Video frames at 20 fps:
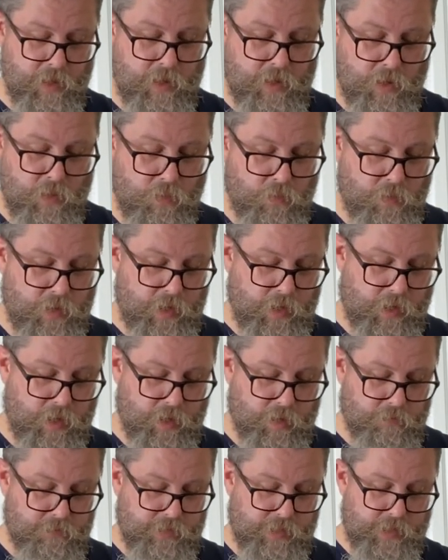when it
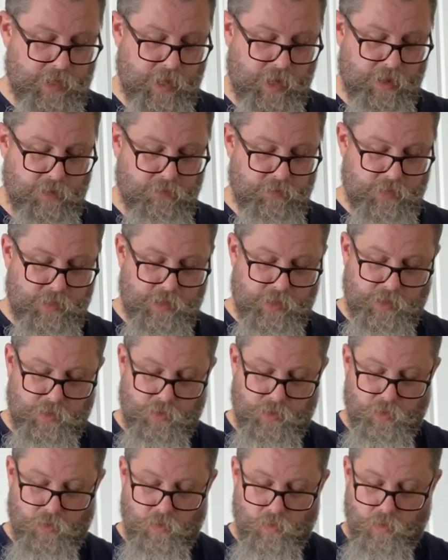comes down
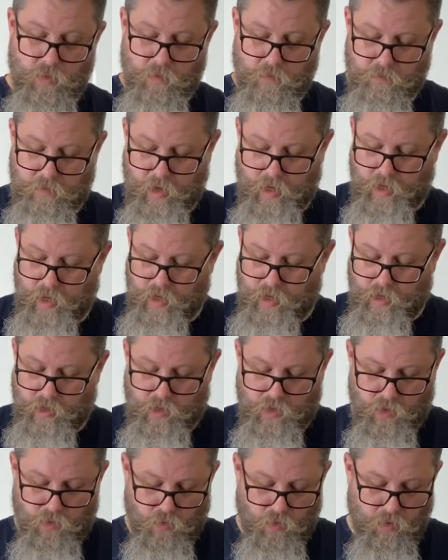to making
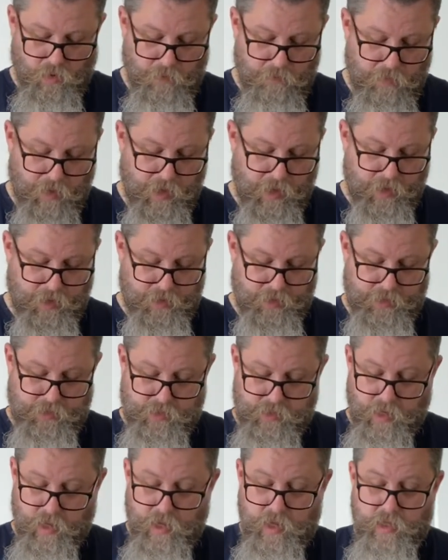your
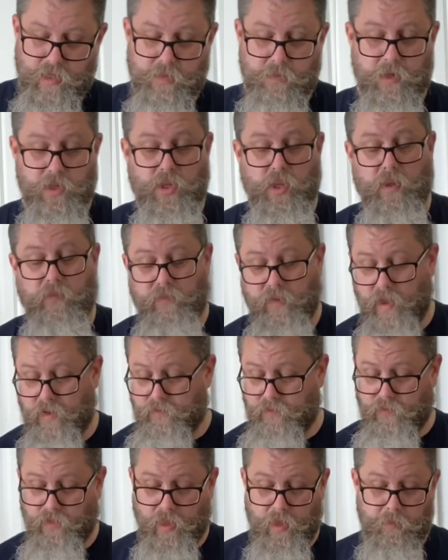pies, especially if you
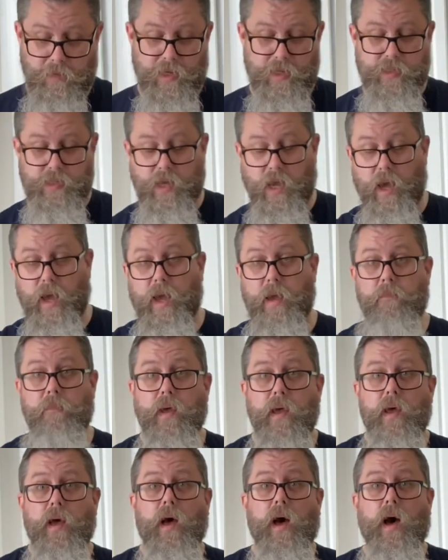have limited time.
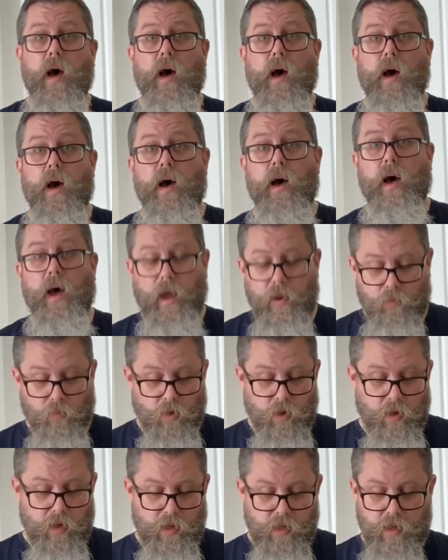I
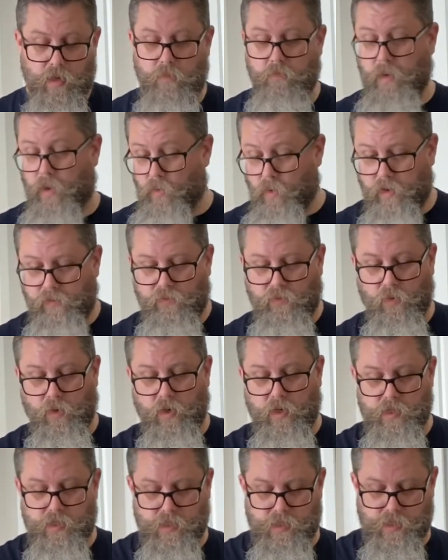work, my wife
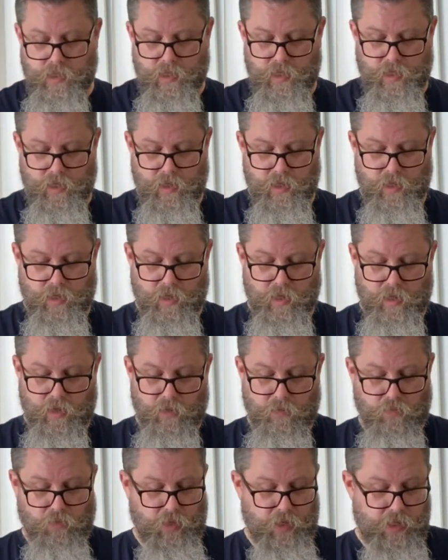works,
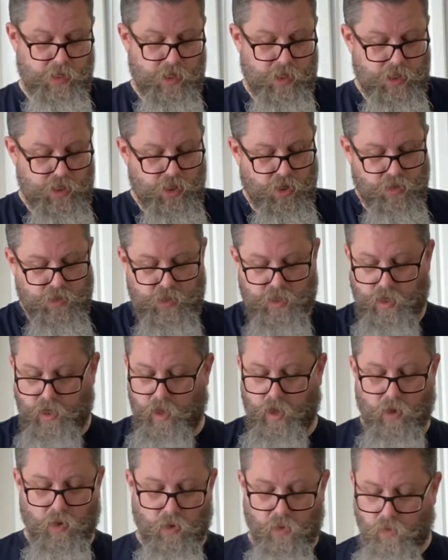we teach our son at
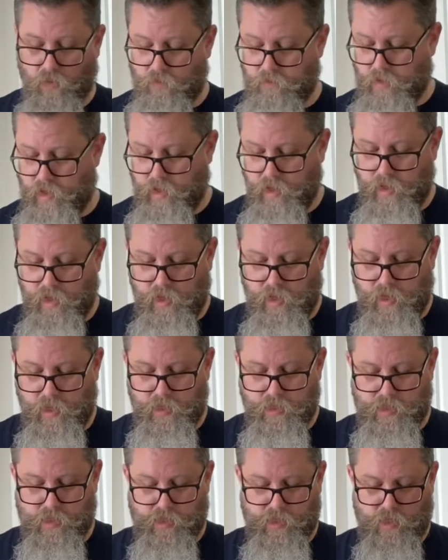home,
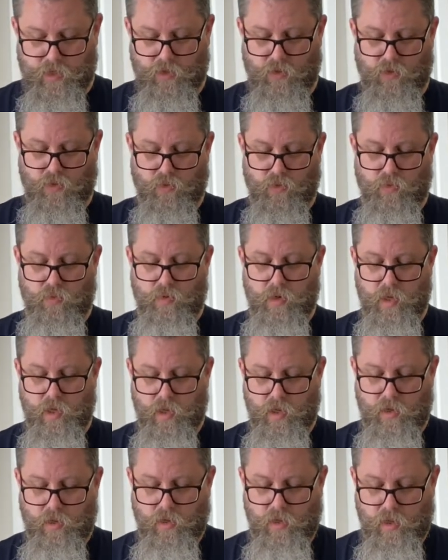so
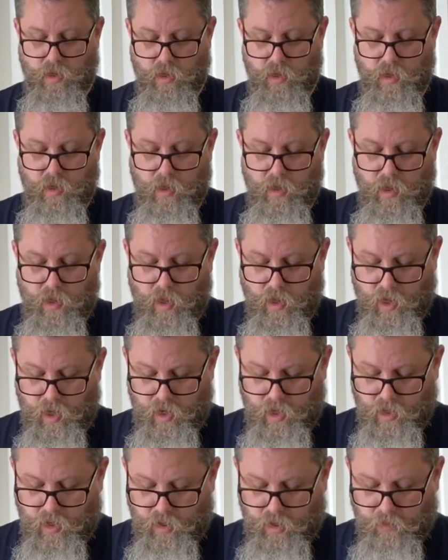
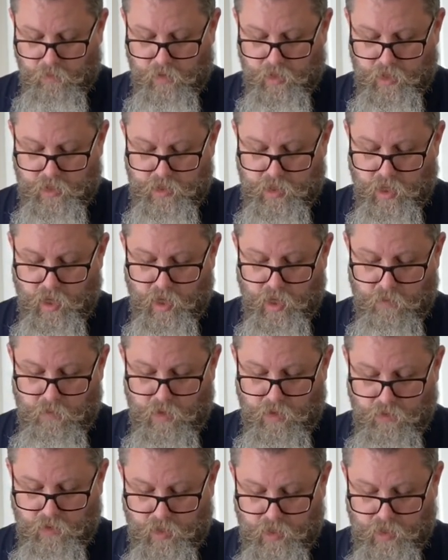any little bit of time you can